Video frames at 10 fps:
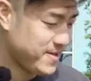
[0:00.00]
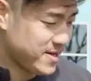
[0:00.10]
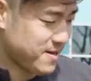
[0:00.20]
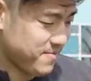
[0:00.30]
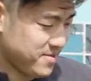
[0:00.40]

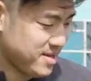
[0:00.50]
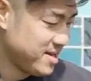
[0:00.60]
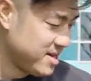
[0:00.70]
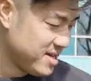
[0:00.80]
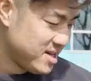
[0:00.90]
Front
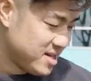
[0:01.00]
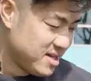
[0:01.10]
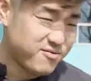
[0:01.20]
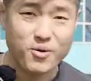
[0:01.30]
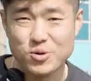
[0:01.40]

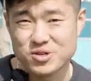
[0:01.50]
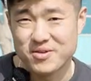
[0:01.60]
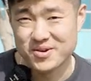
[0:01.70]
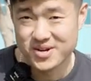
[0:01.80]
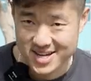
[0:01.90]
wheel
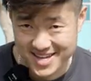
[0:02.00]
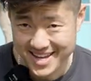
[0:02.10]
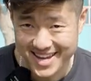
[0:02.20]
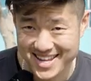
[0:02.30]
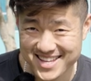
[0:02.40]
drive, though,
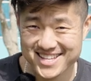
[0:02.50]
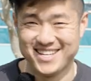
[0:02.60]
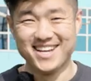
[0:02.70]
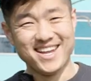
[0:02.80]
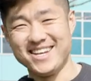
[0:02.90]
again,
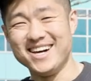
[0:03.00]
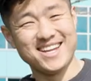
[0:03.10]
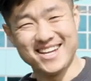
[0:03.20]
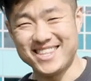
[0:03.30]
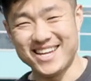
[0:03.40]

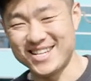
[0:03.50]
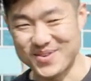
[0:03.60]
nothing against